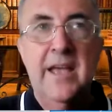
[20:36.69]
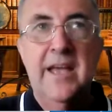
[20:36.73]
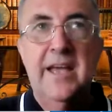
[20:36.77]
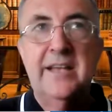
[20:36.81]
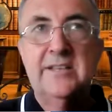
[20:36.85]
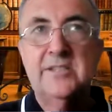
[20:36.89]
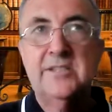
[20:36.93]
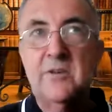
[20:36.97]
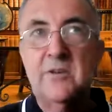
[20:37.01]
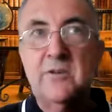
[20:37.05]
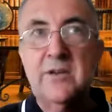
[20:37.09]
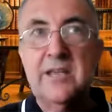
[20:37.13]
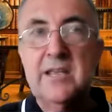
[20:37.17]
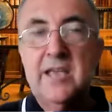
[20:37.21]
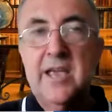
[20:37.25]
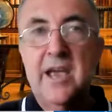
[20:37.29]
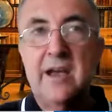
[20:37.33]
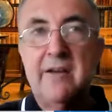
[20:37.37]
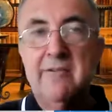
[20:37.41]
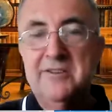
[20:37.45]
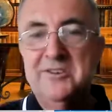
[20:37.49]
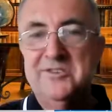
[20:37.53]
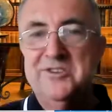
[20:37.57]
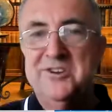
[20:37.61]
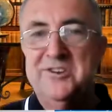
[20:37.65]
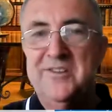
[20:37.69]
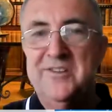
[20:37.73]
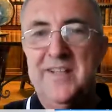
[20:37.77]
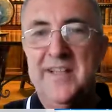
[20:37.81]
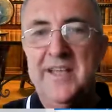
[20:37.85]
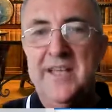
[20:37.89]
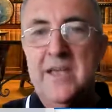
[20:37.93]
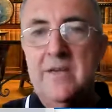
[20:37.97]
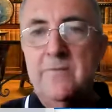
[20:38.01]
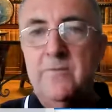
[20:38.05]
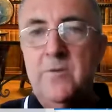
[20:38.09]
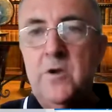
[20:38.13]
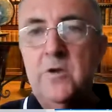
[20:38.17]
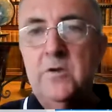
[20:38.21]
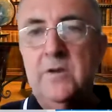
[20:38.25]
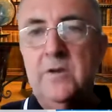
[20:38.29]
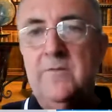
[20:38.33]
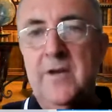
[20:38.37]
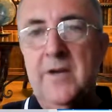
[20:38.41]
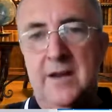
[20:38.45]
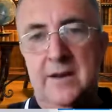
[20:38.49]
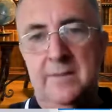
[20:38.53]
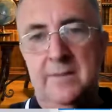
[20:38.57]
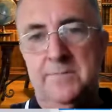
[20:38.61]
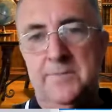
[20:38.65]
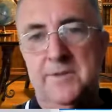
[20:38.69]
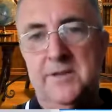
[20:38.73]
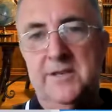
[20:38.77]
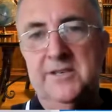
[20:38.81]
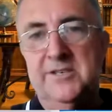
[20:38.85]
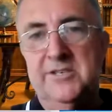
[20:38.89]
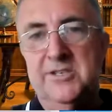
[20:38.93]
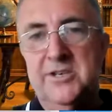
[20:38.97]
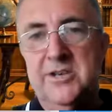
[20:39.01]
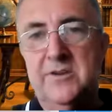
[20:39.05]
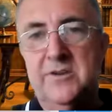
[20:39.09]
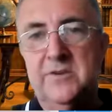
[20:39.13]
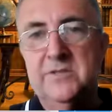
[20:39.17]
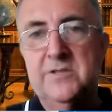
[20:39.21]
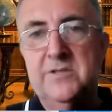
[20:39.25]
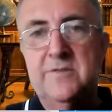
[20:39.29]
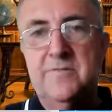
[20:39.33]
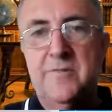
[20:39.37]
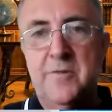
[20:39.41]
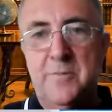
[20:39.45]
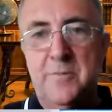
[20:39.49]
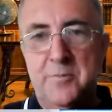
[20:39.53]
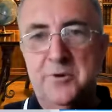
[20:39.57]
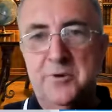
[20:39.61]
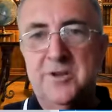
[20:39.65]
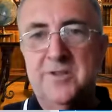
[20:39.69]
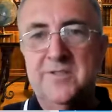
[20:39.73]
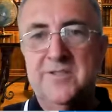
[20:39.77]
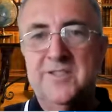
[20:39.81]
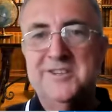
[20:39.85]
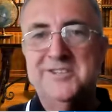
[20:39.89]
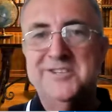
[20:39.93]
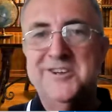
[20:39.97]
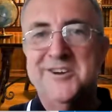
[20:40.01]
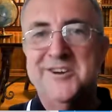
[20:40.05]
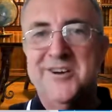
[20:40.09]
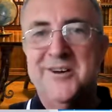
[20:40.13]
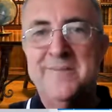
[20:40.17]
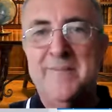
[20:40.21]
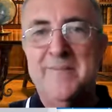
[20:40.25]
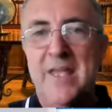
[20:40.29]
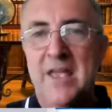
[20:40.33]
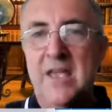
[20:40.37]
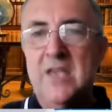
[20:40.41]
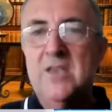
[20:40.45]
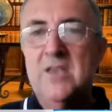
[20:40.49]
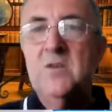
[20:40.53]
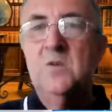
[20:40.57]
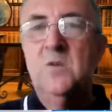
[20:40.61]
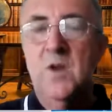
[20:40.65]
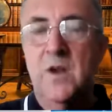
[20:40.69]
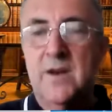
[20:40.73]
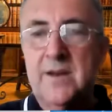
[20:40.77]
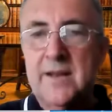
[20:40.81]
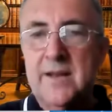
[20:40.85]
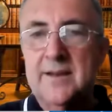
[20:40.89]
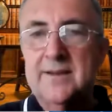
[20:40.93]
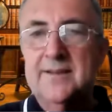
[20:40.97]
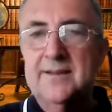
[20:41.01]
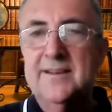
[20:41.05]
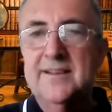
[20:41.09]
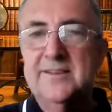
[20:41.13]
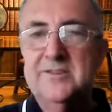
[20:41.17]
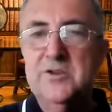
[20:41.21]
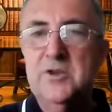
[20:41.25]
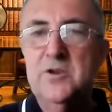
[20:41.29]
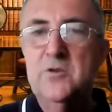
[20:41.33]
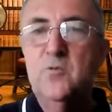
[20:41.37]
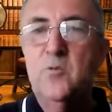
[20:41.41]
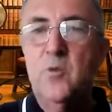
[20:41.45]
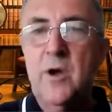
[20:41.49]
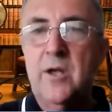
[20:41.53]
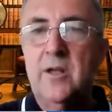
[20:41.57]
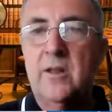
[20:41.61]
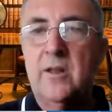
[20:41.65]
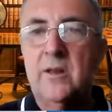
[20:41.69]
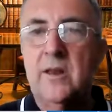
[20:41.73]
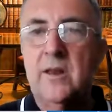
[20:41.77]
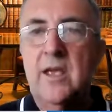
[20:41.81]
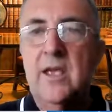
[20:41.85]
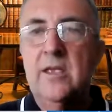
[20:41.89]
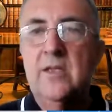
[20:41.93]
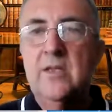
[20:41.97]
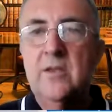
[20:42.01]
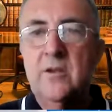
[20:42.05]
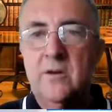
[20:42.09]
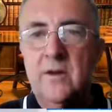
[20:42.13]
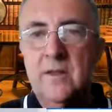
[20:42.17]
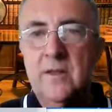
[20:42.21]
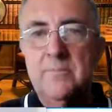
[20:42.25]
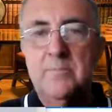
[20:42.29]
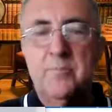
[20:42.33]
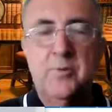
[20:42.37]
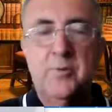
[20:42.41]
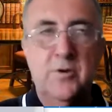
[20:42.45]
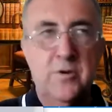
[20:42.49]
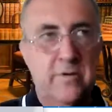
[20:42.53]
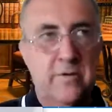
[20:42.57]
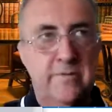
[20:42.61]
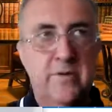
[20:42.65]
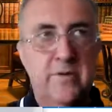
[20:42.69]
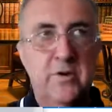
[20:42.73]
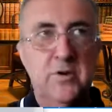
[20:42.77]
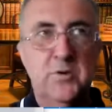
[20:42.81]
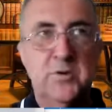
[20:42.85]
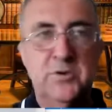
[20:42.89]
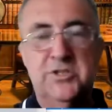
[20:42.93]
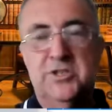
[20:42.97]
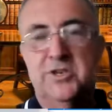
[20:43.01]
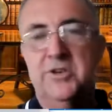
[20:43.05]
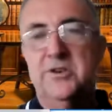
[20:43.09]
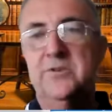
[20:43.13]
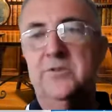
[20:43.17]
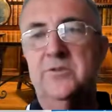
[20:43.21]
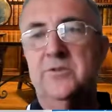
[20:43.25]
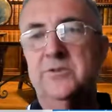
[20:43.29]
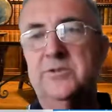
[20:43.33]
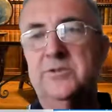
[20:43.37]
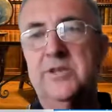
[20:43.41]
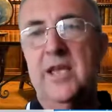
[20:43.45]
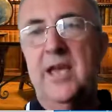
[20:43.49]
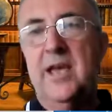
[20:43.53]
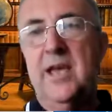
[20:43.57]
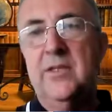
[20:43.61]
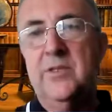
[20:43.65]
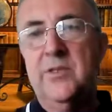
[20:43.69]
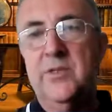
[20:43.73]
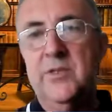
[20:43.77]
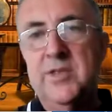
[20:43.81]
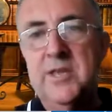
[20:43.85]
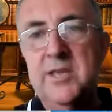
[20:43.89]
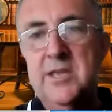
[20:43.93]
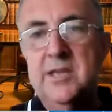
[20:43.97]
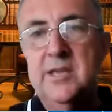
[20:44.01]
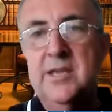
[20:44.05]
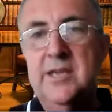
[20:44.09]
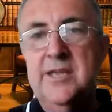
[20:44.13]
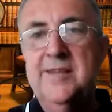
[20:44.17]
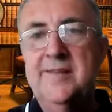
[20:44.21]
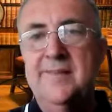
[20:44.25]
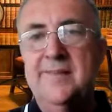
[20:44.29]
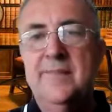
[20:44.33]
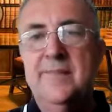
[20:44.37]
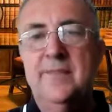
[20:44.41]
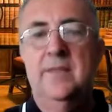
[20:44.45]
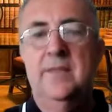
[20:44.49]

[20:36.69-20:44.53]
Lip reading: So I encourage you, if you develop these skills, if you put in the time, you'll not only do well, you'll improve your skills at thinking,